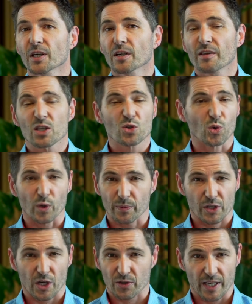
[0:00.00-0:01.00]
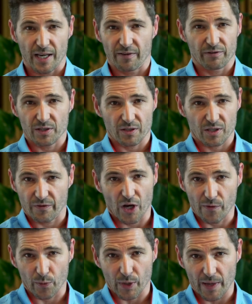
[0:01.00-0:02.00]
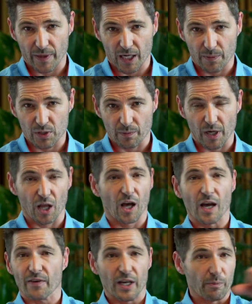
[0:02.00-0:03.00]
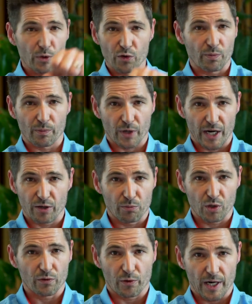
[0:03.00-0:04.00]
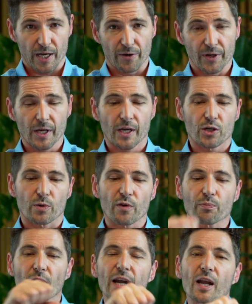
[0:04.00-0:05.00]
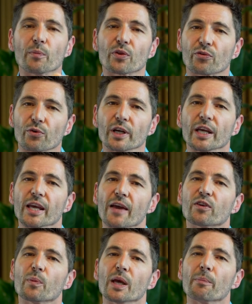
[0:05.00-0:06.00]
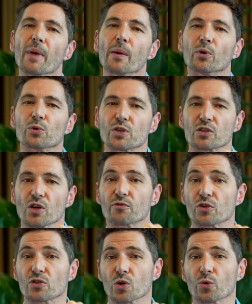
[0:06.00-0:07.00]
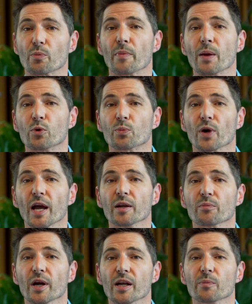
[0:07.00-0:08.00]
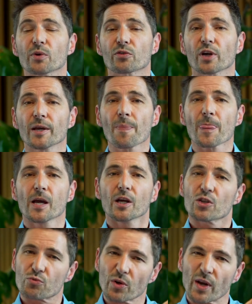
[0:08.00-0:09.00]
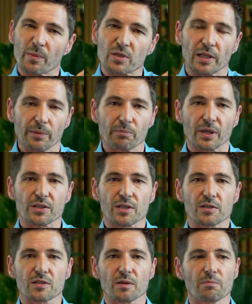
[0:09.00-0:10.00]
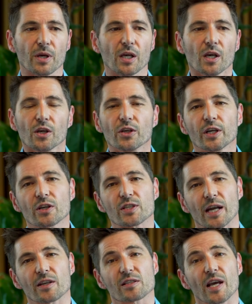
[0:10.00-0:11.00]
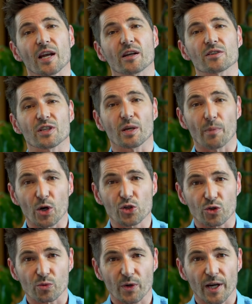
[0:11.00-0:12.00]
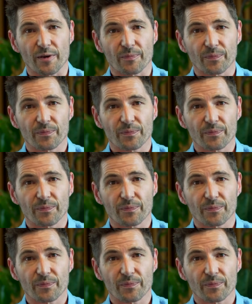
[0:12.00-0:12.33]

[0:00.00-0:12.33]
That's all reptiles have, is a survival brain that keeps them alive and a movement brain to move around. To have brain number 3, you have to be a mammal. So it's often just called the mammal brain, brain number 3. Its real name's the limbic system, but you can just understand it as the emotional brain.